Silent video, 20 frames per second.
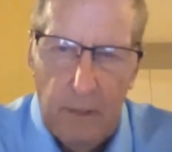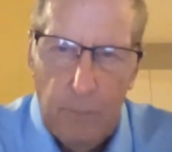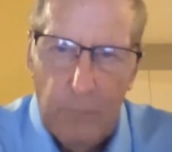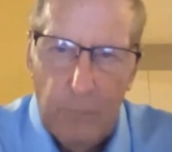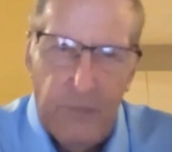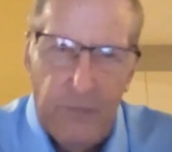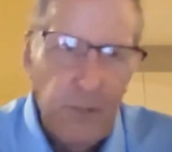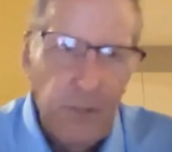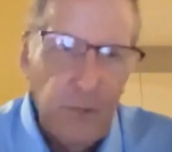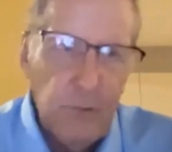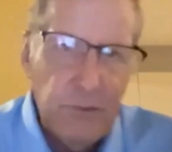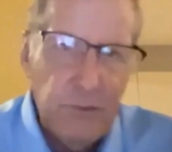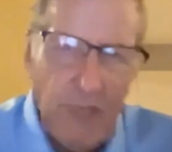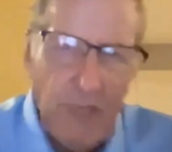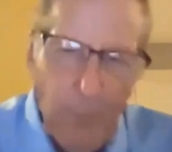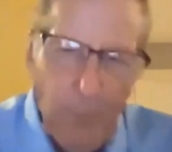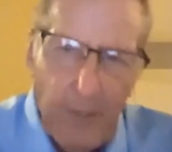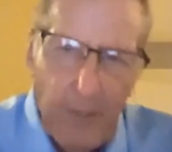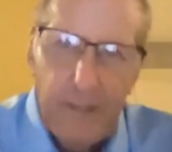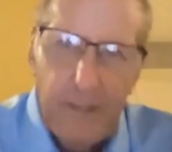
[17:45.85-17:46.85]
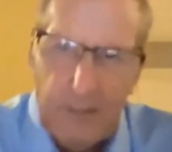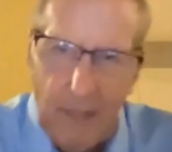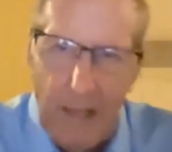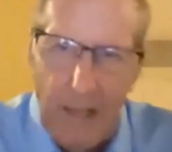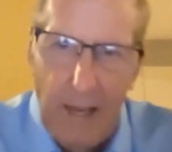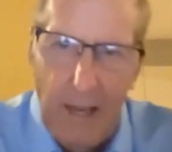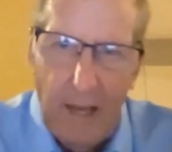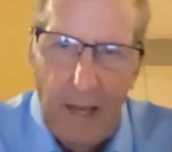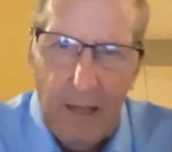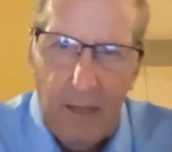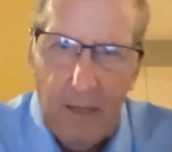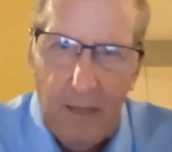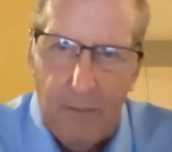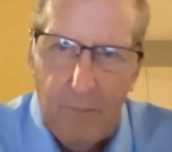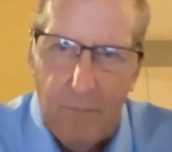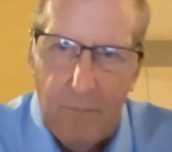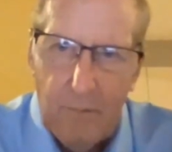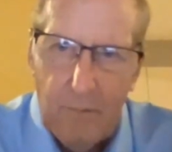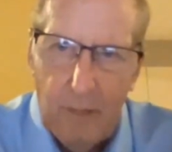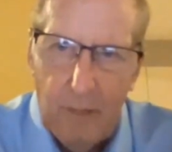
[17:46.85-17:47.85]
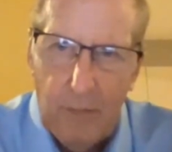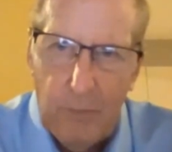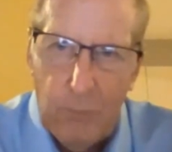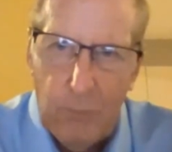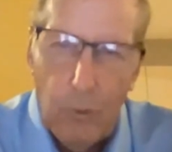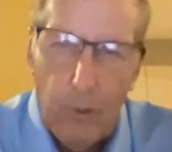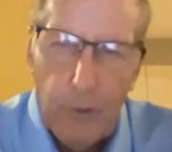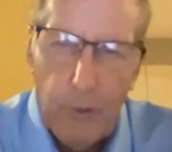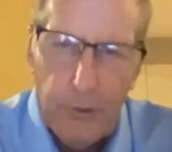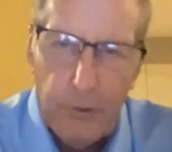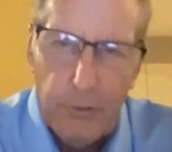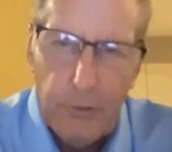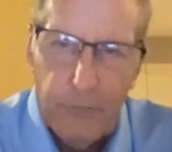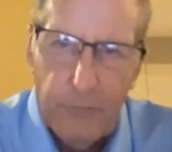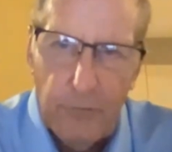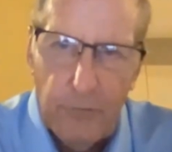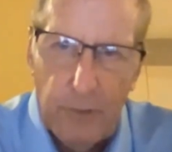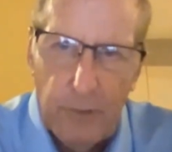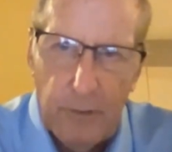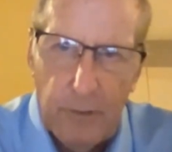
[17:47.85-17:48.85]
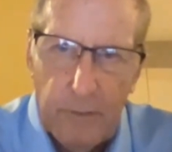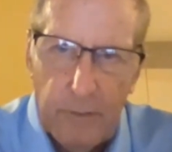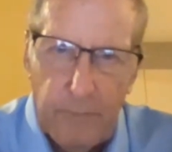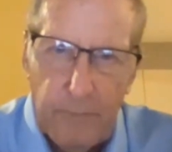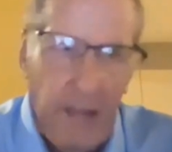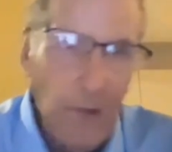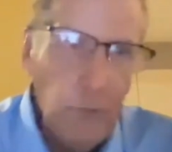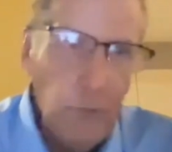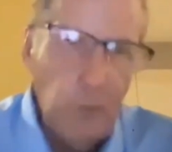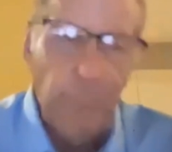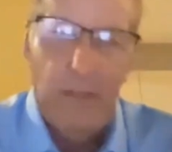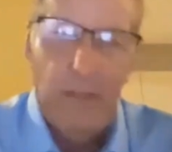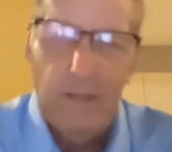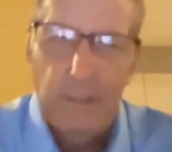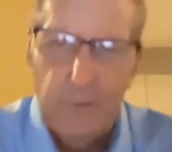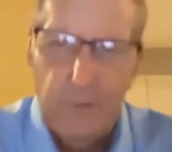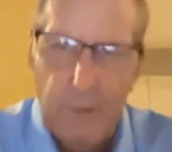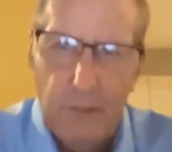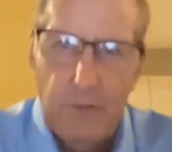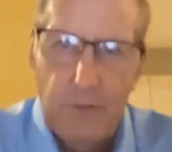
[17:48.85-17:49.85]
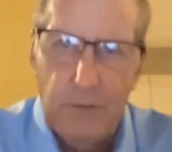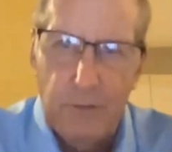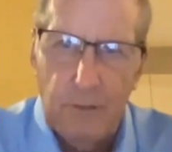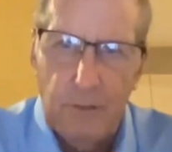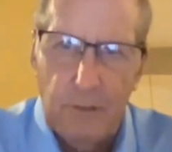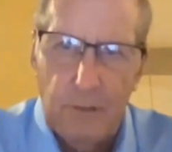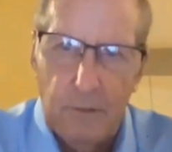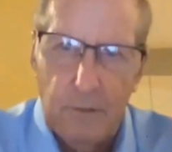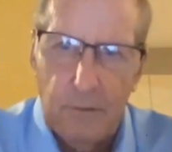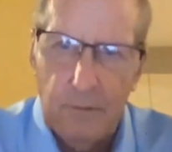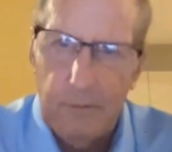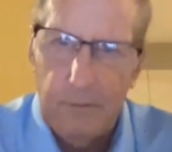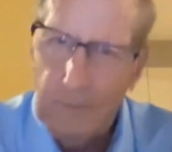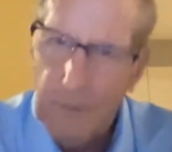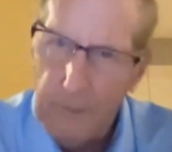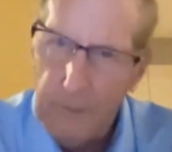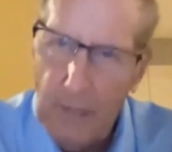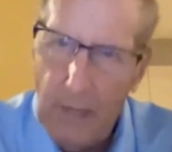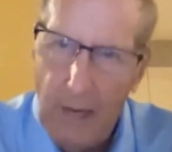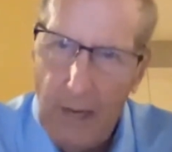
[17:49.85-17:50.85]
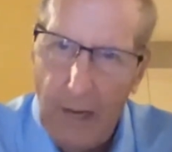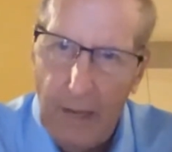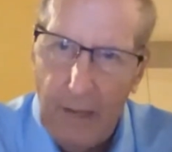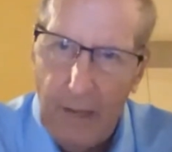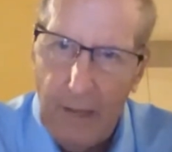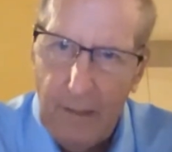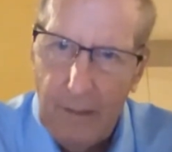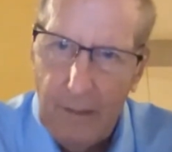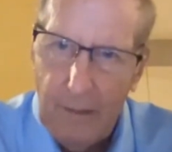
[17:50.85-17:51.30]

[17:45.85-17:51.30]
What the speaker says: but then you step on a tack and you hurt your foot. Now you pay attention to the tack.